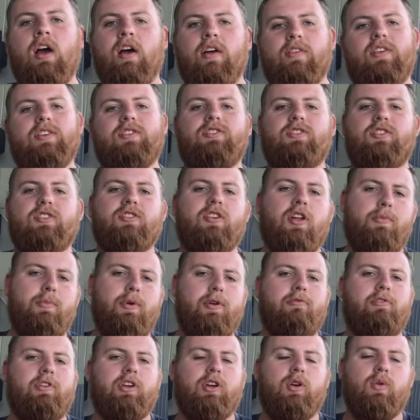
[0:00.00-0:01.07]
this is just going to be a
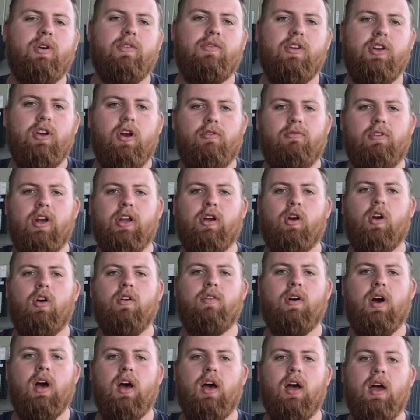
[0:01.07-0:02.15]
really quick video running
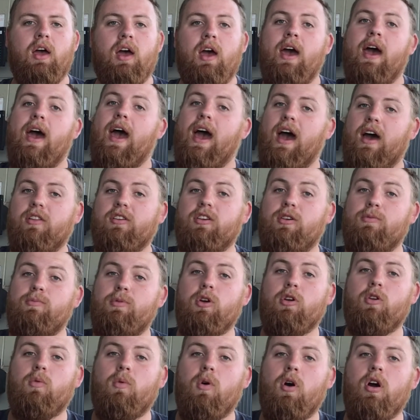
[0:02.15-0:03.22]
over how the
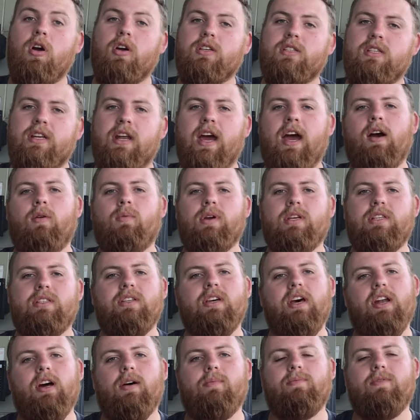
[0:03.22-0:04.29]
computer works and how we
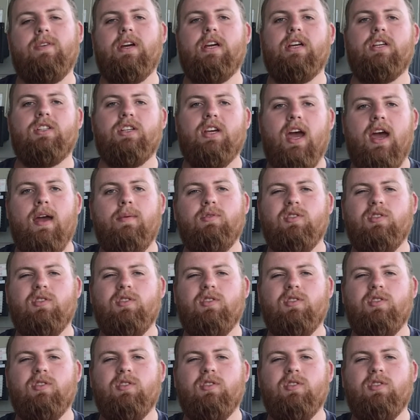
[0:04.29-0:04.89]
set up for each game.